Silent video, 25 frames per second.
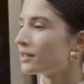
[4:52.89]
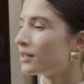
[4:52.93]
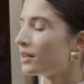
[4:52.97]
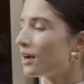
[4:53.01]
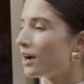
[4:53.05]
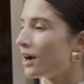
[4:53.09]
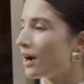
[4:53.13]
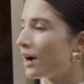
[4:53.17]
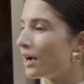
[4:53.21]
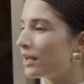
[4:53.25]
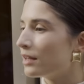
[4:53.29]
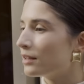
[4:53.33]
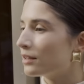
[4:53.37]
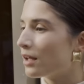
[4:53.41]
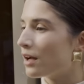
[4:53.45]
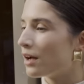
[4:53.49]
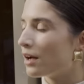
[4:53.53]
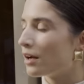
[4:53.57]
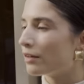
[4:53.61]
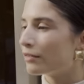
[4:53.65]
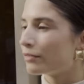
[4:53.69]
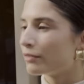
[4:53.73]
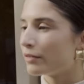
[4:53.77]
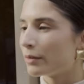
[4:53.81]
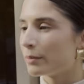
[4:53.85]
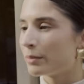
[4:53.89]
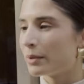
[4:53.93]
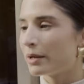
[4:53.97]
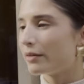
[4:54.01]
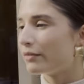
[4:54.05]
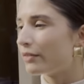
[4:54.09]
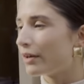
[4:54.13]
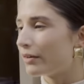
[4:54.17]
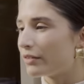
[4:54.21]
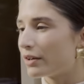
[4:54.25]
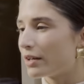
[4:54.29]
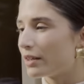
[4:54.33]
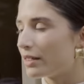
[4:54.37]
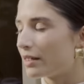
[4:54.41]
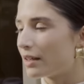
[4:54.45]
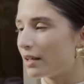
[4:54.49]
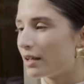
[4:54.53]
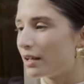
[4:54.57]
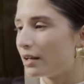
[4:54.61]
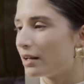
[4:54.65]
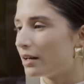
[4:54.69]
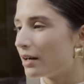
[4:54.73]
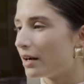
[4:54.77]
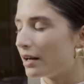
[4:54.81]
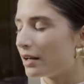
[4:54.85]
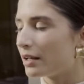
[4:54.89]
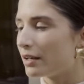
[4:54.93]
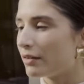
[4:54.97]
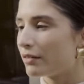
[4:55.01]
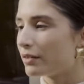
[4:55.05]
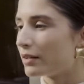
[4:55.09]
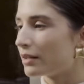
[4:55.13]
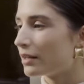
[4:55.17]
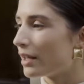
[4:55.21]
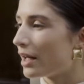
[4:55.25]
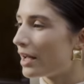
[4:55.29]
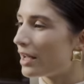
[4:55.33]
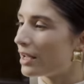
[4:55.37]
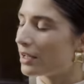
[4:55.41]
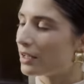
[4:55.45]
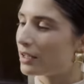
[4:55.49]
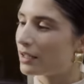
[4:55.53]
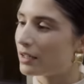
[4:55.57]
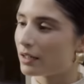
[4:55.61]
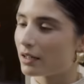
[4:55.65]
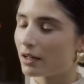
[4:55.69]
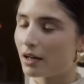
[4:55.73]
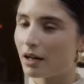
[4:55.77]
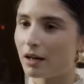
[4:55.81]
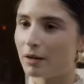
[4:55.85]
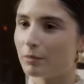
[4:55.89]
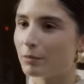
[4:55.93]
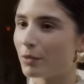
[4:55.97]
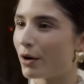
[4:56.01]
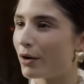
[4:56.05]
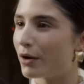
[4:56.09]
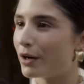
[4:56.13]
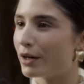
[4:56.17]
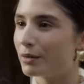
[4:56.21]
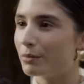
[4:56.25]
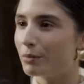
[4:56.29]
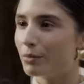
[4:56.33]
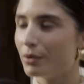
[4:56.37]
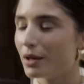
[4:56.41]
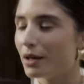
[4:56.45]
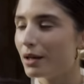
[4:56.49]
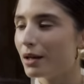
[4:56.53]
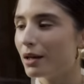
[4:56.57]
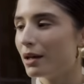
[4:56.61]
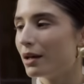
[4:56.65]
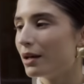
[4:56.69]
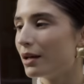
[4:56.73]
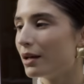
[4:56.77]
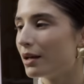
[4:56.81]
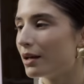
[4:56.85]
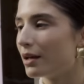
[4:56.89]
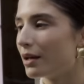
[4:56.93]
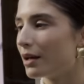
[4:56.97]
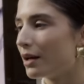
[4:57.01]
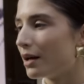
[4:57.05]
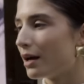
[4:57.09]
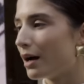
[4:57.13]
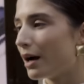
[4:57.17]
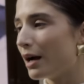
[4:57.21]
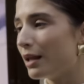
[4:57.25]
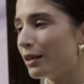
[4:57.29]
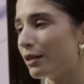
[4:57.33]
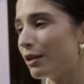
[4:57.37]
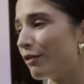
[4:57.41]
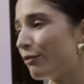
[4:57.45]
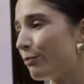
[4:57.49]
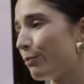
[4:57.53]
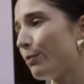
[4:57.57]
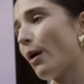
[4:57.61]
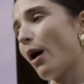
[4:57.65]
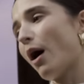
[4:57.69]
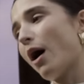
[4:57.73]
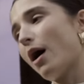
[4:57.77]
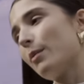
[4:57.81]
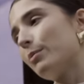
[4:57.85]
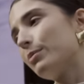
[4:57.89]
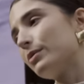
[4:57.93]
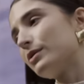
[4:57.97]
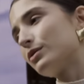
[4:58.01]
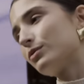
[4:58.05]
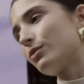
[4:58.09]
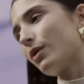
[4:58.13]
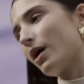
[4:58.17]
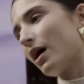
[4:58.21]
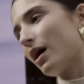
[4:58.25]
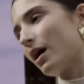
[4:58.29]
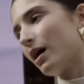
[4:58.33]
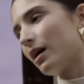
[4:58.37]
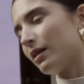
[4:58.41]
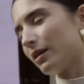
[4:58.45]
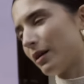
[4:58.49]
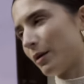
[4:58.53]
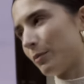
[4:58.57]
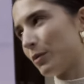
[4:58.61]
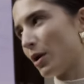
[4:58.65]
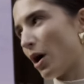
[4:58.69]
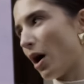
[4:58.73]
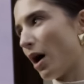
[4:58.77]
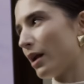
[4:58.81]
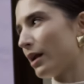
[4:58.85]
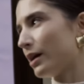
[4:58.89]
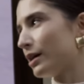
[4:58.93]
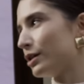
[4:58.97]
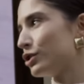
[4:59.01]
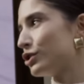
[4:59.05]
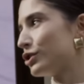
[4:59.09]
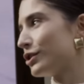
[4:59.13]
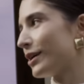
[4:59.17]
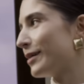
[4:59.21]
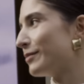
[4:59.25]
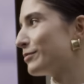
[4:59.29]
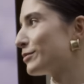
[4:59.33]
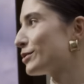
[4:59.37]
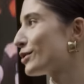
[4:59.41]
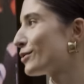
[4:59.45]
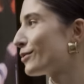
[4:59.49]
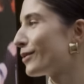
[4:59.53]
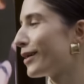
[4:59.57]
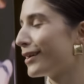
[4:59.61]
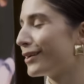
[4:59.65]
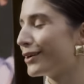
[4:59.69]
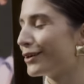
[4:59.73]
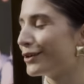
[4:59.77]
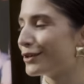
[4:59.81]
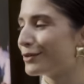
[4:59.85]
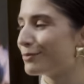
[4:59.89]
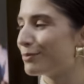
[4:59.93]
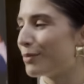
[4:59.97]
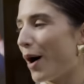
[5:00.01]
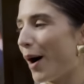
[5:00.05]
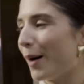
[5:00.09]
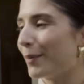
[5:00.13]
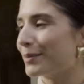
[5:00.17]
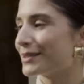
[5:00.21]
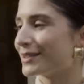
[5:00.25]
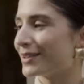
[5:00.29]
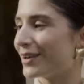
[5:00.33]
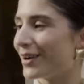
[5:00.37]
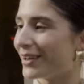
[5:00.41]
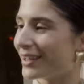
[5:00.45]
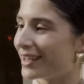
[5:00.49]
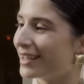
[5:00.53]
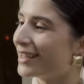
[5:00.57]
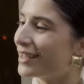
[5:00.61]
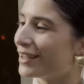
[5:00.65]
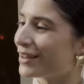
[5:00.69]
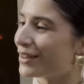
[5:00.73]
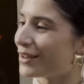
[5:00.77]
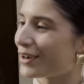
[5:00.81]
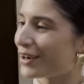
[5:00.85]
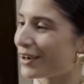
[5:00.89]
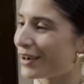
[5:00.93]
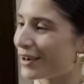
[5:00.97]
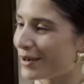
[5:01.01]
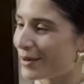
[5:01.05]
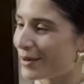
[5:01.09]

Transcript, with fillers: I love a bit of everything. I even like um, R&B. I love pop as well, and I'm not ashamed to write a good pop song either.